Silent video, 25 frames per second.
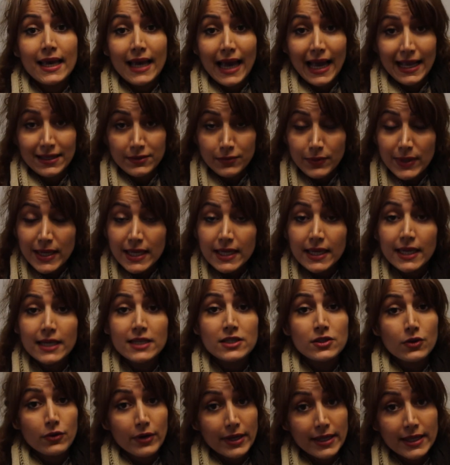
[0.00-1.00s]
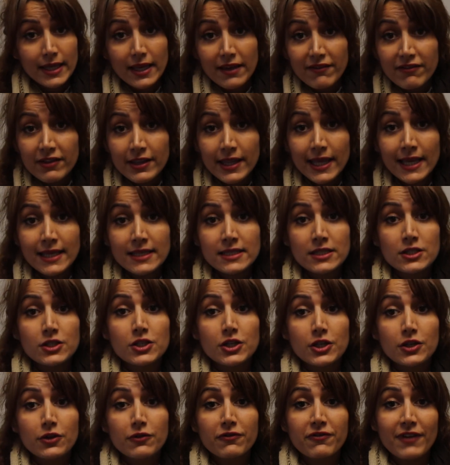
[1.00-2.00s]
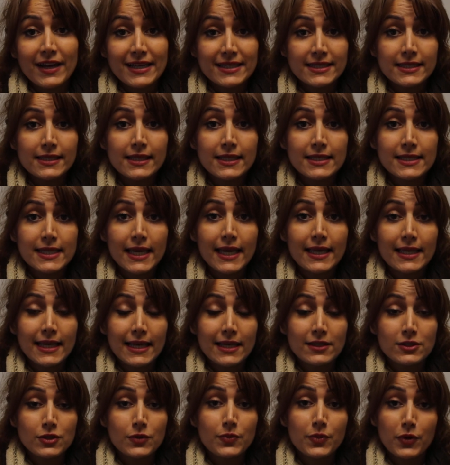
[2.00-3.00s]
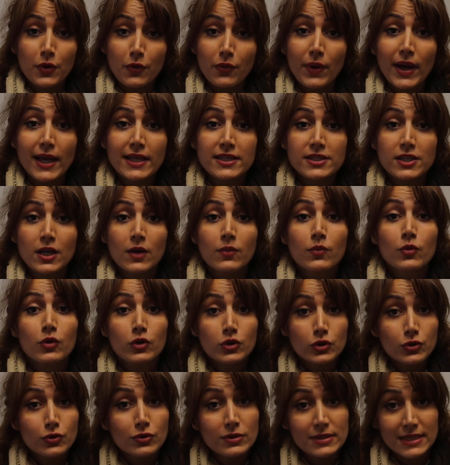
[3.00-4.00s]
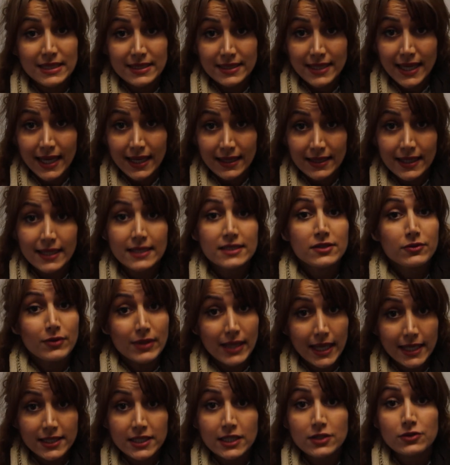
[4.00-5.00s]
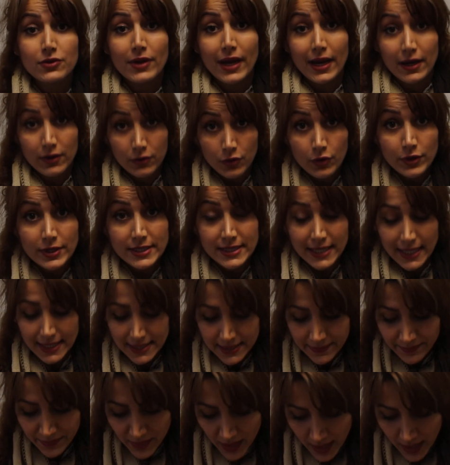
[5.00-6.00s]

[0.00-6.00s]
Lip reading: at weekends or in the evenings to facilitate and to provide some more tools and techniques related to our courses.